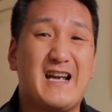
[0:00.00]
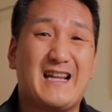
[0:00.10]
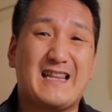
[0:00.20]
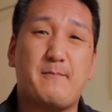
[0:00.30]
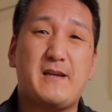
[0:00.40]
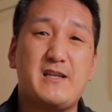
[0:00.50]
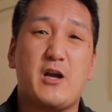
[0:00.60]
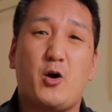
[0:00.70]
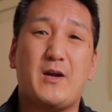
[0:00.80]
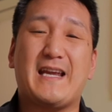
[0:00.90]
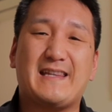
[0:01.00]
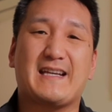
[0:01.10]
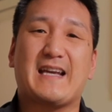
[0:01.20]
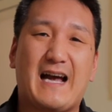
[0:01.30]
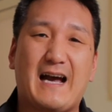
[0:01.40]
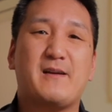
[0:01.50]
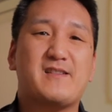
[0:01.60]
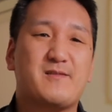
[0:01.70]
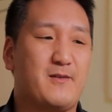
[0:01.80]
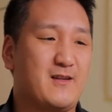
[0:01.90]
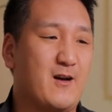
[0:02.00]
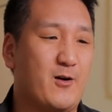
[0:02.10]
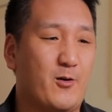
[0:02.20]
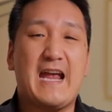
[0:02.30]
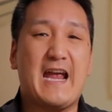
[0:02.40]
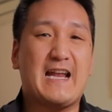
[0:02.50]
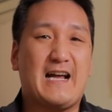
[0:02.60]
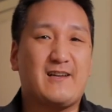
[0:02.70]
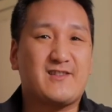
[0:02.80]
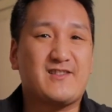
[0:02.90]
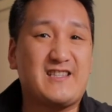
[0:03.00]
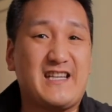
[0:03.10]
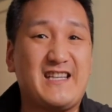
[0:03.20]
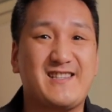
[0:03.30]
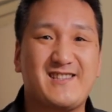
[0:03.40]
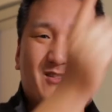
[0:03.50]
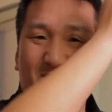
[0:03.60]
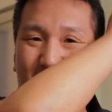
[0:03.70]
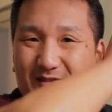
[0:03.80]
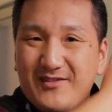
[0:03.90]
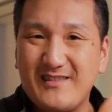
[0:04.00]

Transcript: Let me know in the comments below, and I'll see you soon.